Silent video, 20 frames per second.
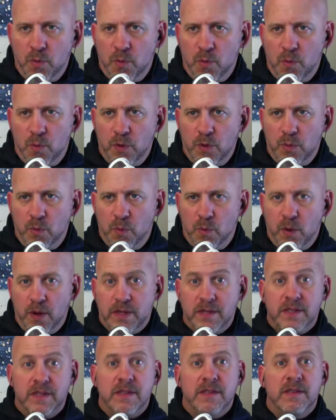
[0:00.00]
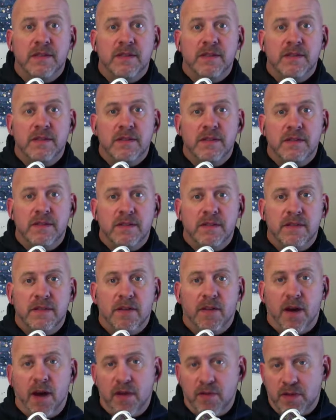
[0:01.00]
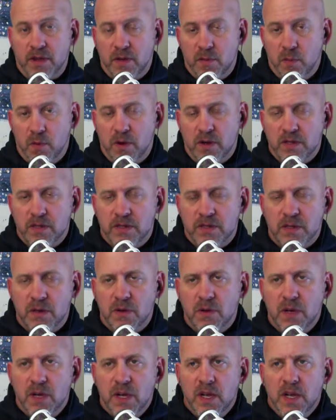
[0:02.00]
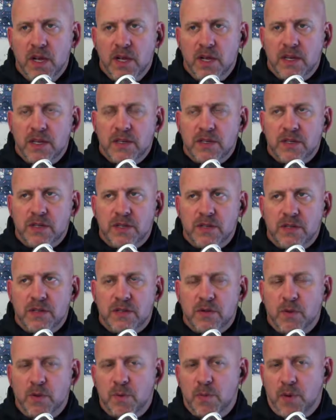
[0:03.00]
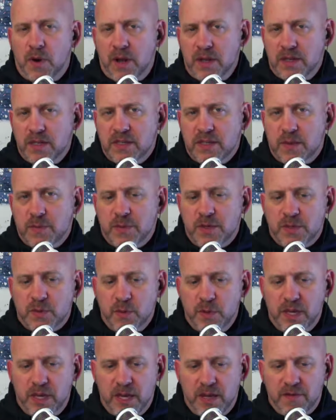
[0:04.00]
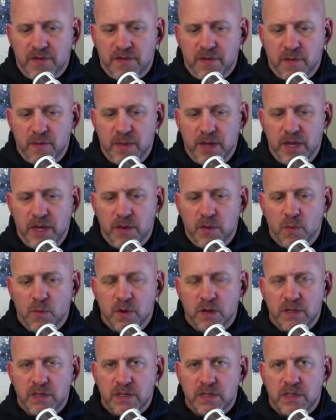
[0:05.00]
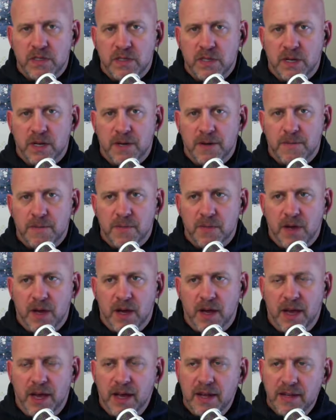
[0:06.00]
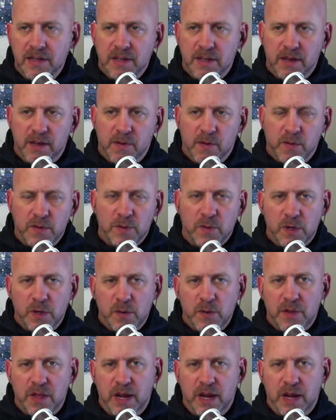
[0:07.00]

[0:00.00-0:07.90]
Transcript: with what their outcome was. So what brought this up this weekend for me was I was working with an